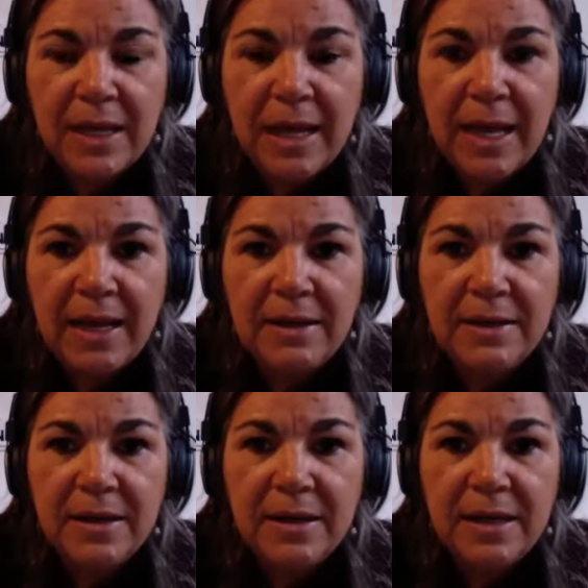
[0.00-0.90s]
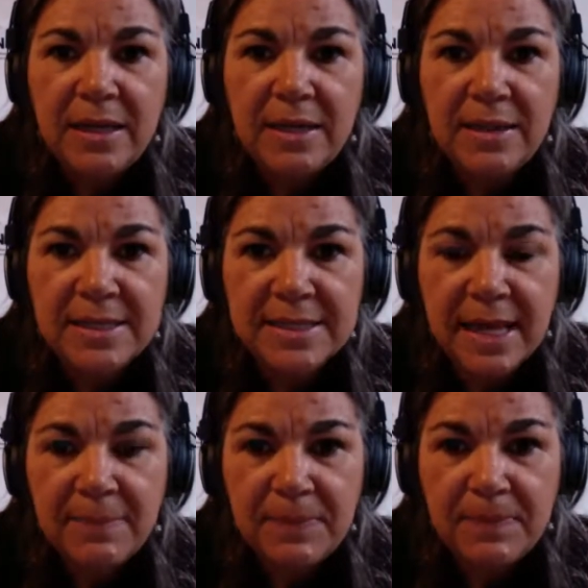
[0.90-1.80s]
And in this
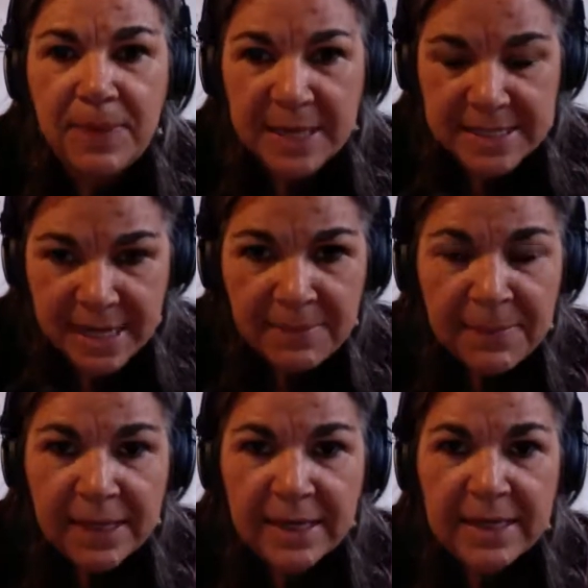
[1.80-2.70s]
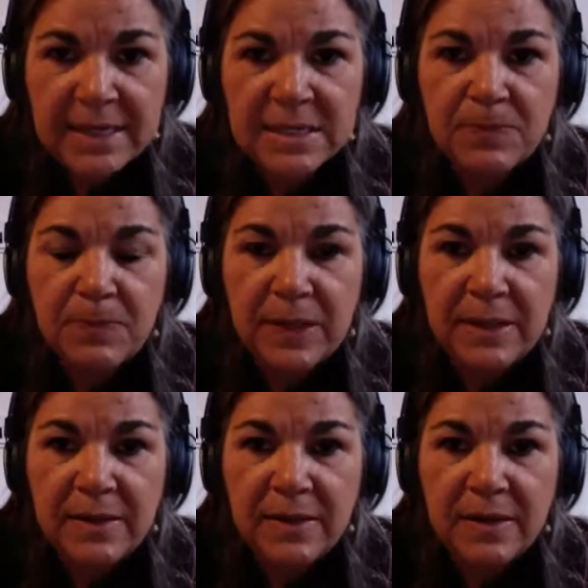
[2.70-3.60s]
pandemic, it's
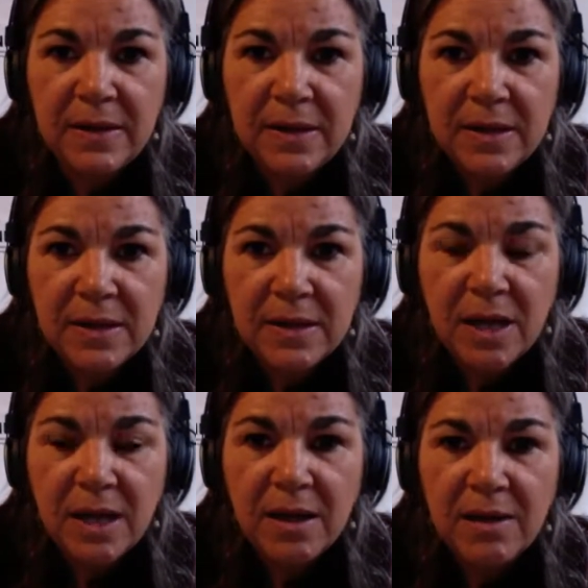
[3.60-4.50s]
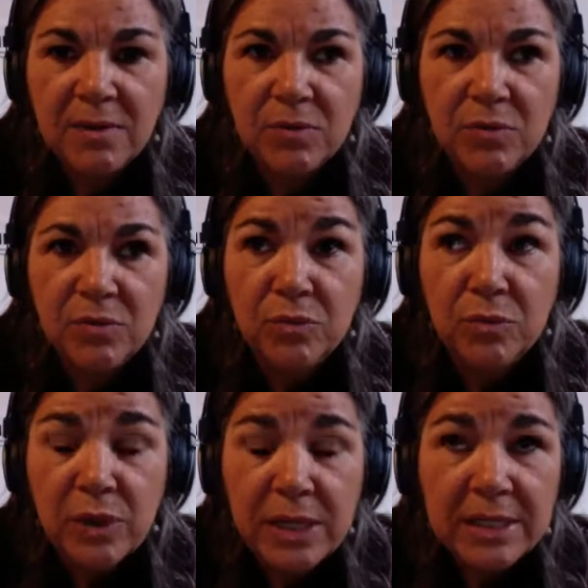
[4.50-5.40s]
been
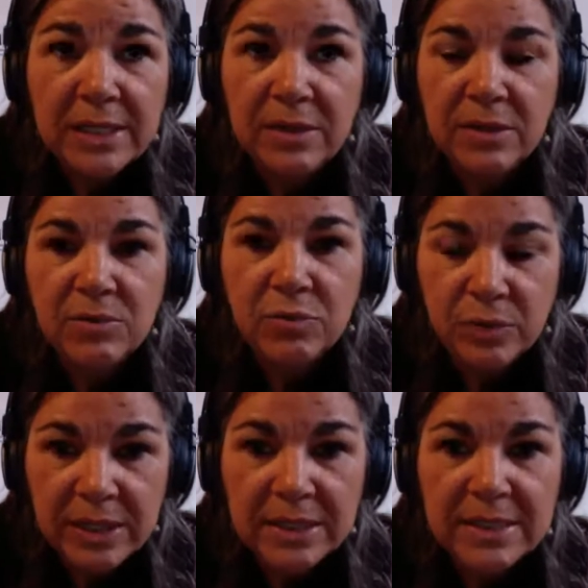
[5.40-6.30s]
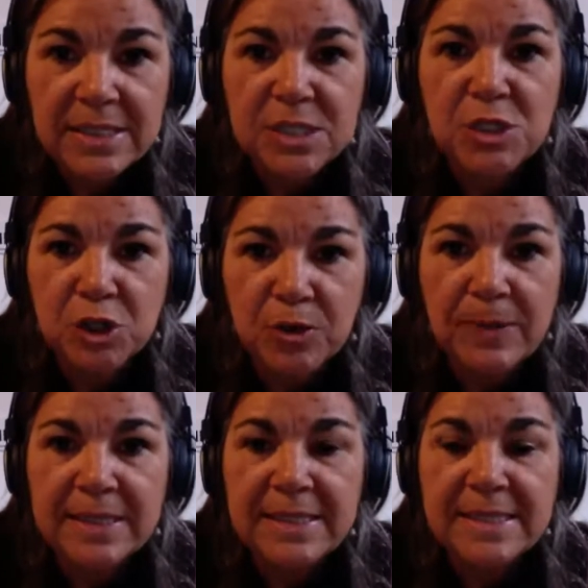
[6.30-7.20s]
really, really
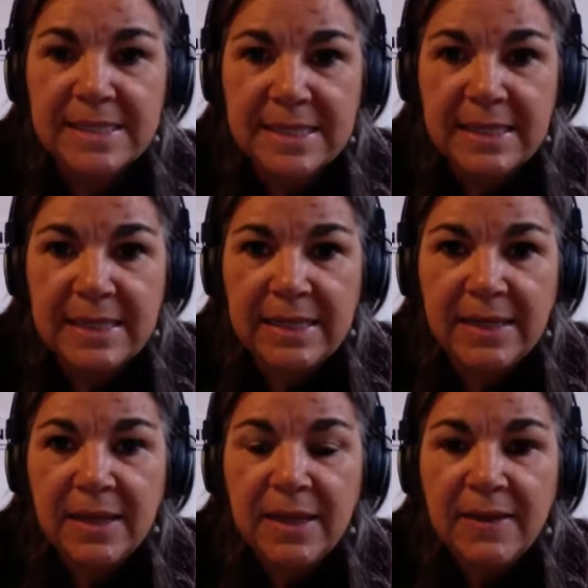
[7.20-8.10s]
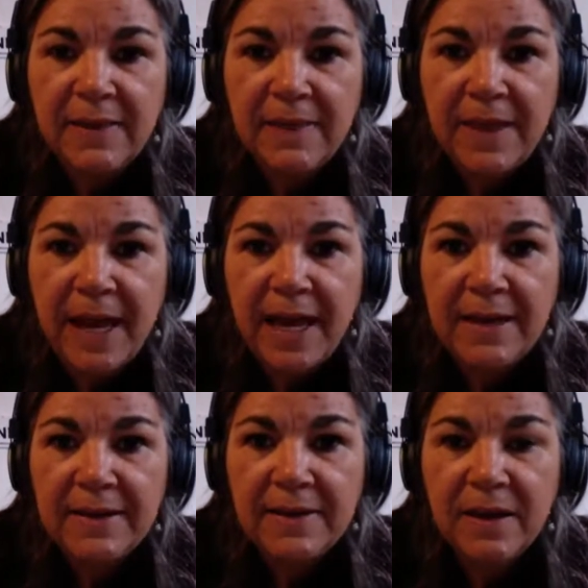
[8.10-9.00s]
disturbing to see
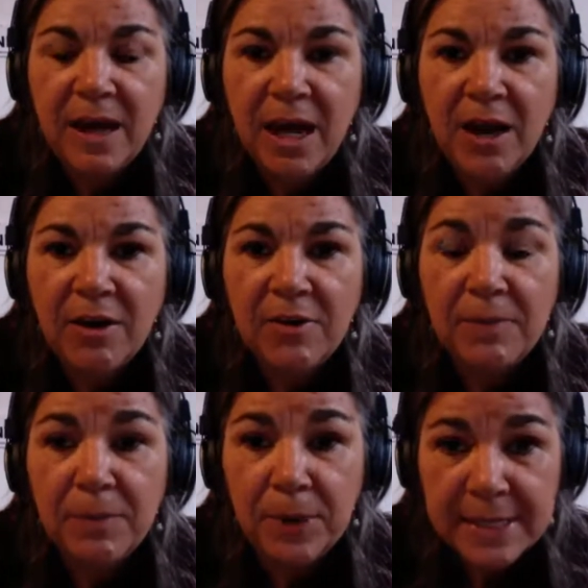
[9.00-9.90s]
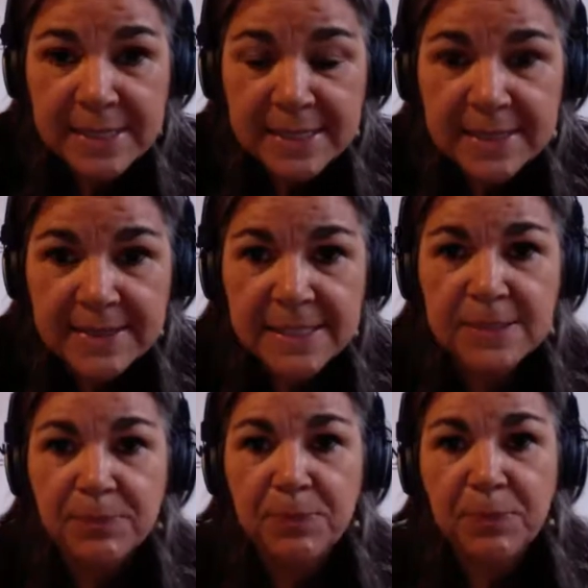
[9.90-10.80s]
that our
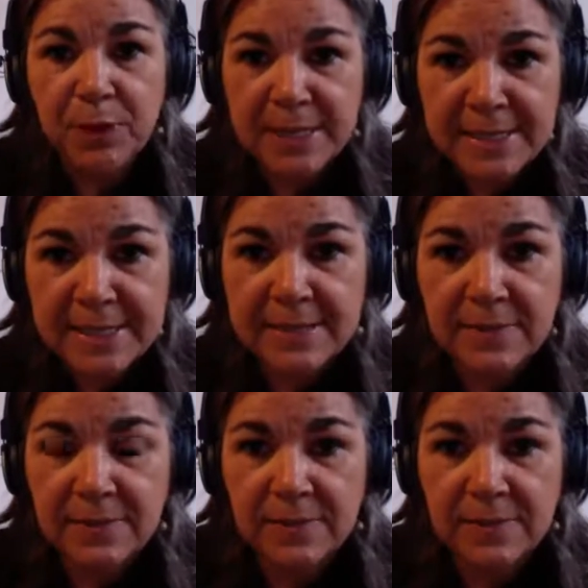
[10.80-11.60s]
president's press